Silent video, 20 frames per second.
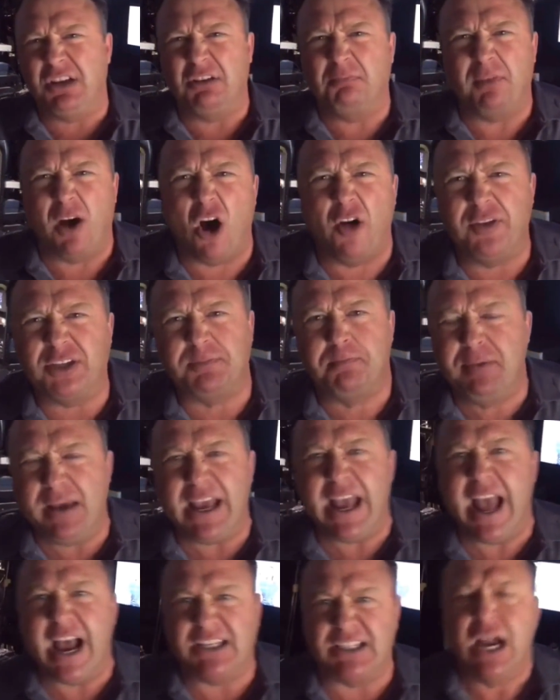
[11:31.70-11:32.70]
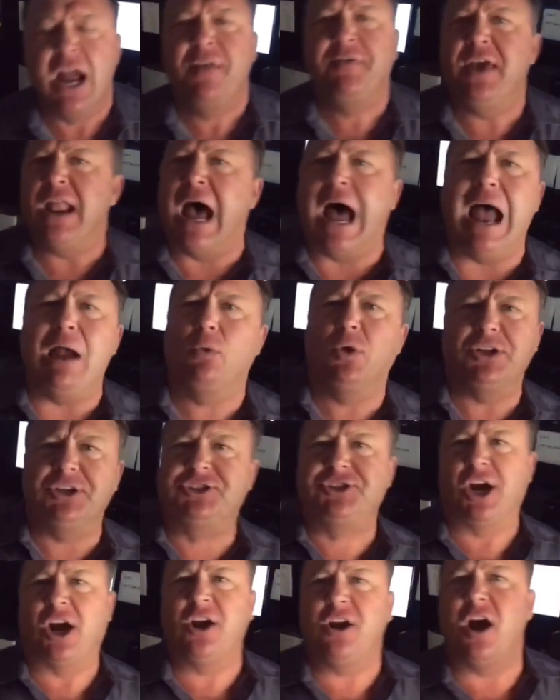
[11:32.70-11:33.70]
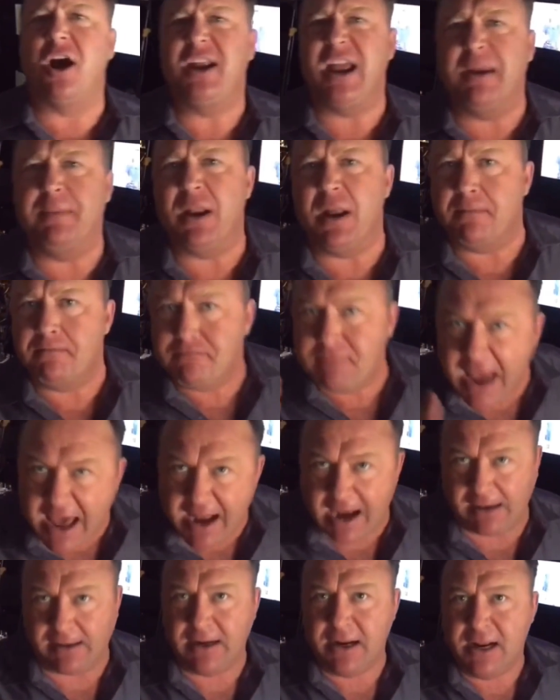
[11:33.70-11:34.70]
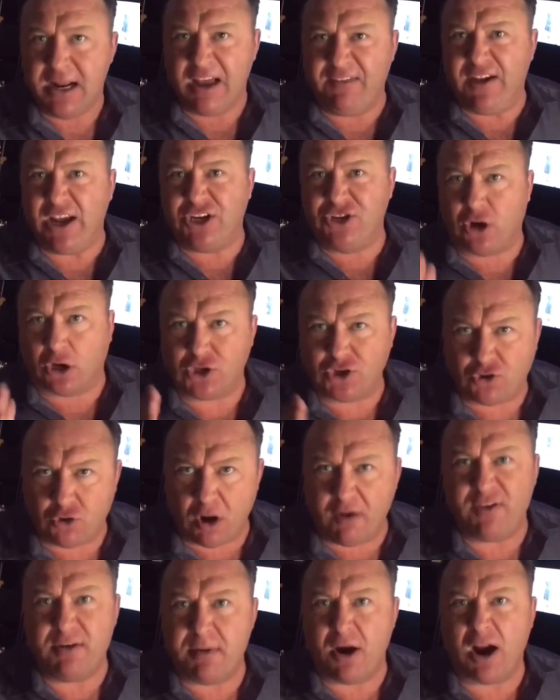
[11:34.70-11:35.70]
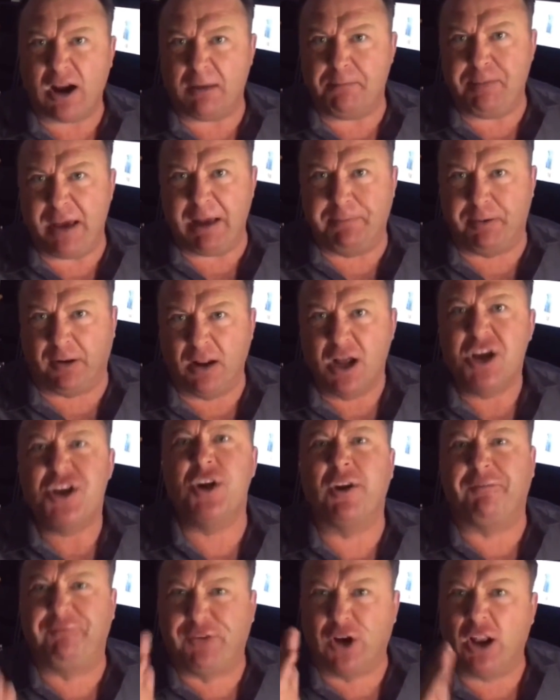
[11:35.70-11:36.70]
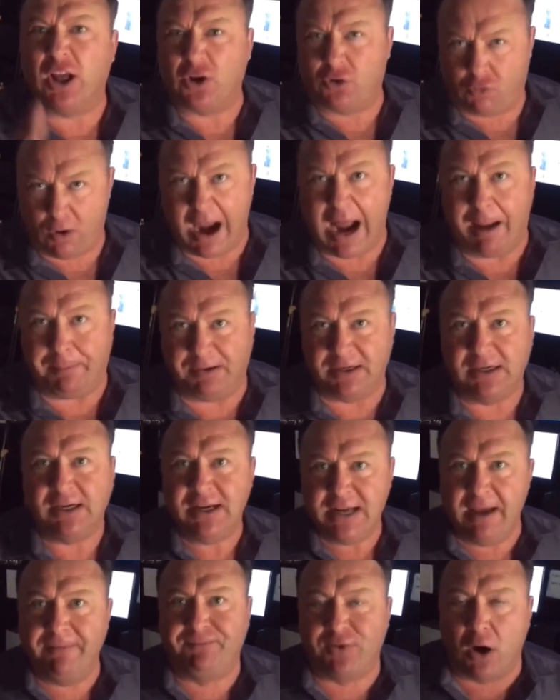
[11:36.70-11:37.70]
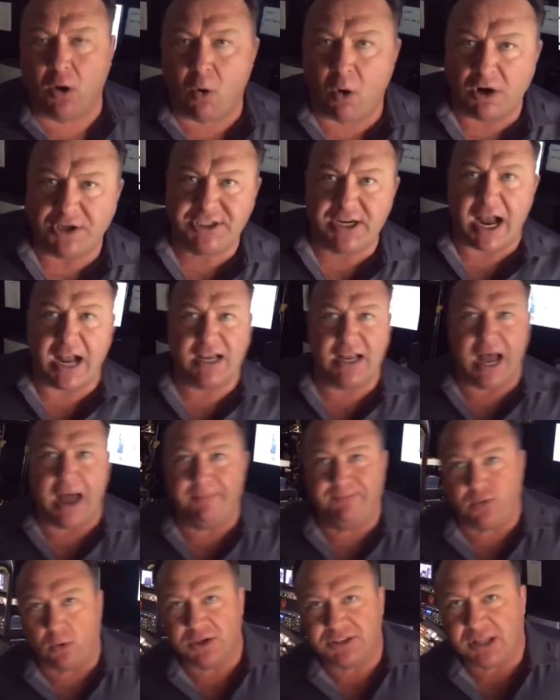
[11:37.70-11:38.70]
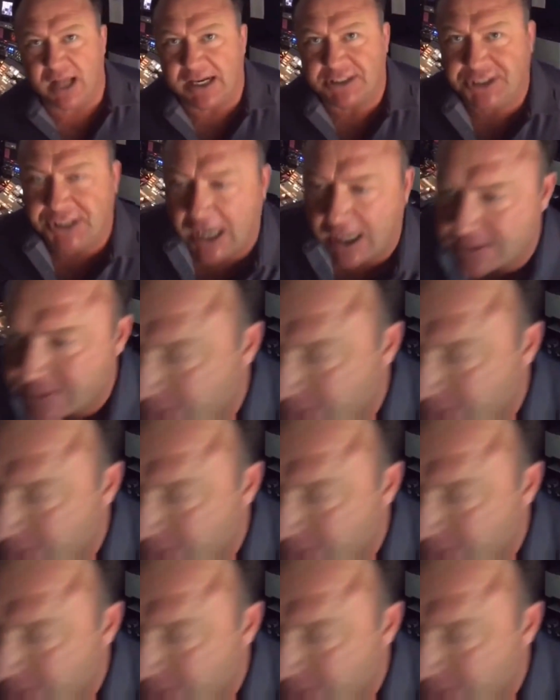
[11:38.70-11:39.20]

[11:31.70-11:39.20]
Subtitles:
all this BS, that I wouldn't turn on him in a minute if he starts screwing with the American people, you're full of crap. NoWorldOrder.com/show.